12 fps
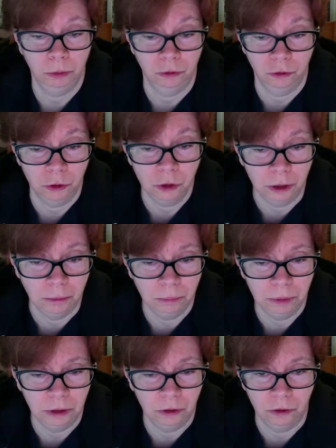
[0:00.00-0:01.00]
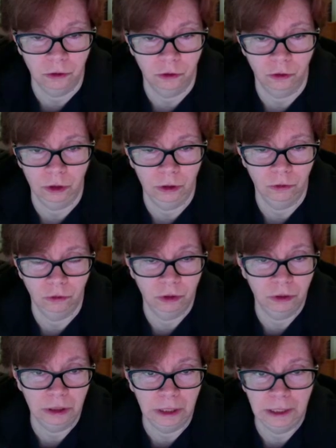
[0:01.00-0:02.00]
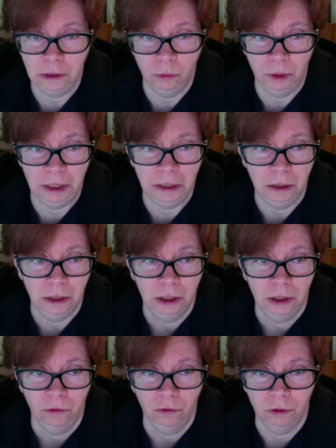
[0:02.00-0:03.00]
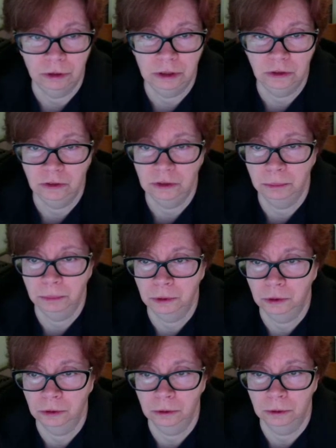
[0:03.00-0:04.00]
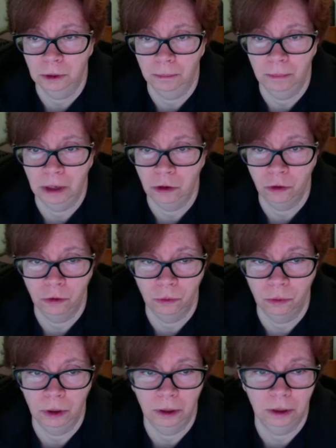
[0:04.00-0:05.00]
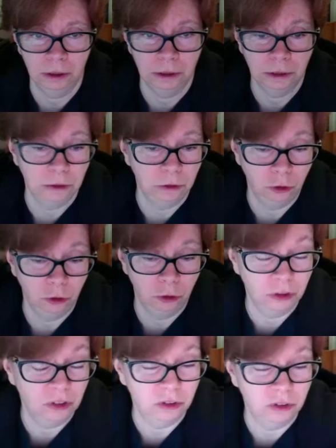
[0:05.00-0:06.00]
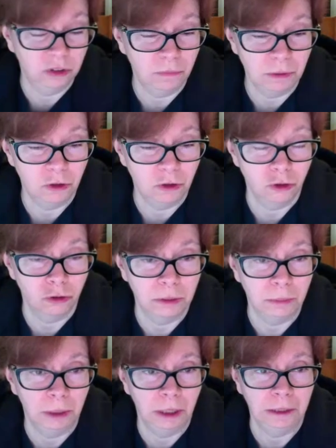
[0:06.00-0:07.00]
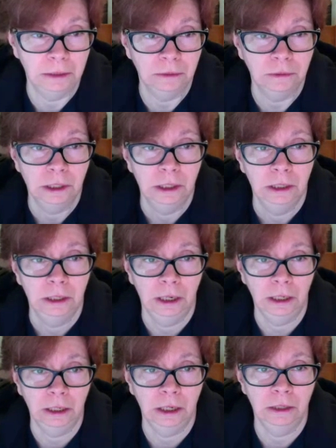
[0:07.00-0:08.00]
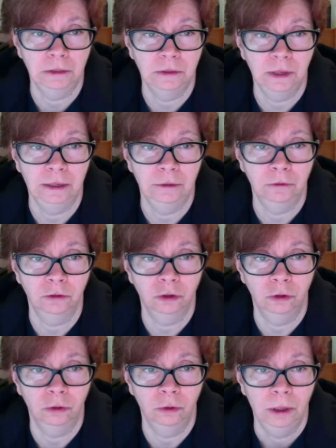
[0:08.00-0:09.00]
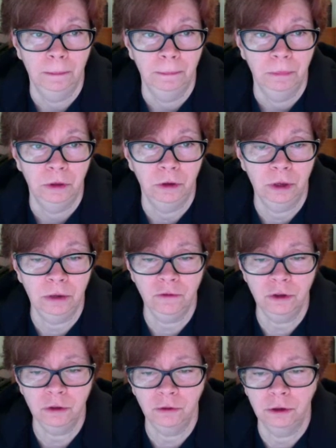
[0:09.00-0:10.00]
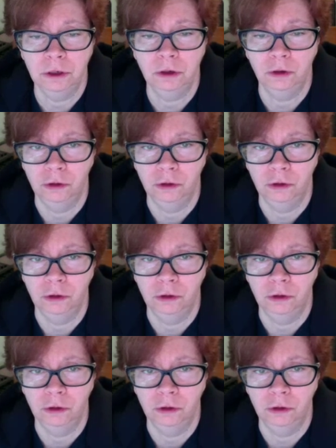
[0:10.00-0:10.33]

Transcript: prefer them because they're very lightweight, very simple menu. The choices have been streamlined and cut down. So you can feel free to